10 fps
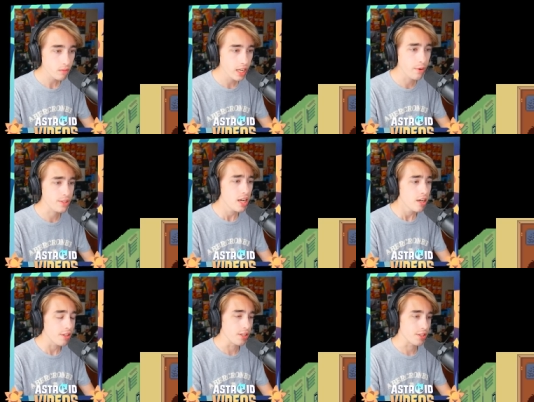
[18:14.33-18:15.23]
Anyways,
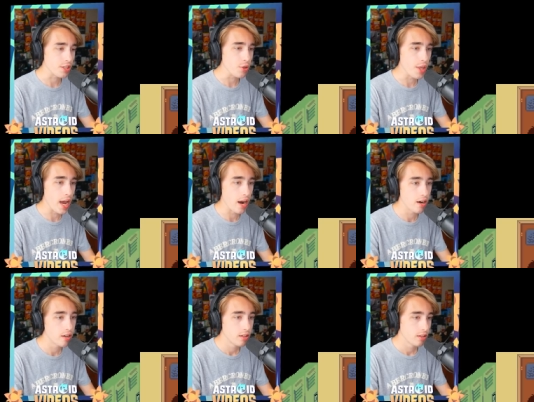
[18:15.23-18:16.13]
didn't see you there
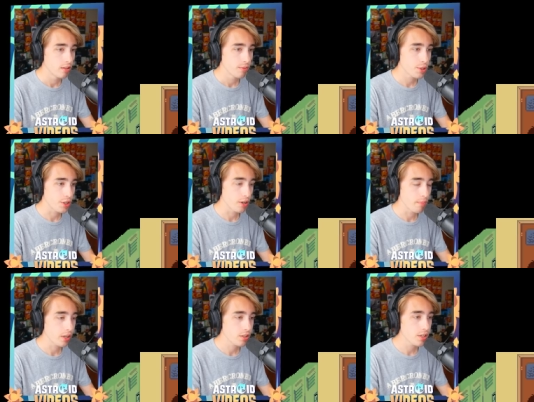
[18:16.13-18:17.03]
just here to
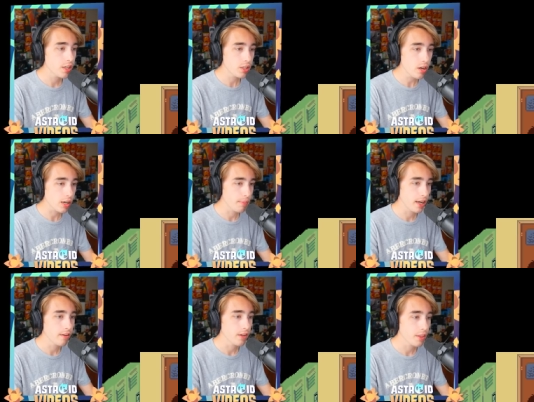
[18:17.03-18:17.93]
make sure you get chalk,
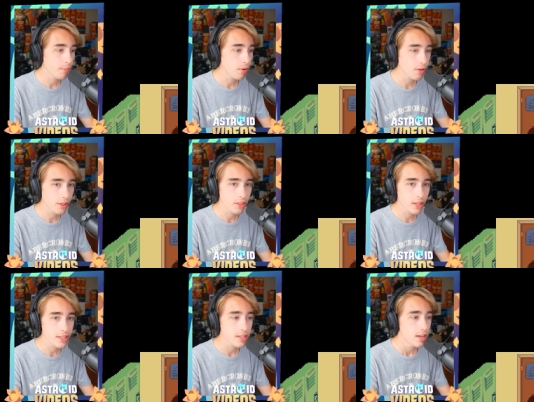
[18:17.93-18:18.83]
man. Nothing more, nothing
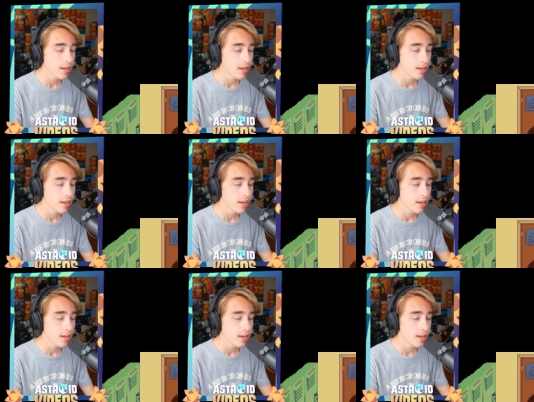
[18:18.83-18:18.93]
less.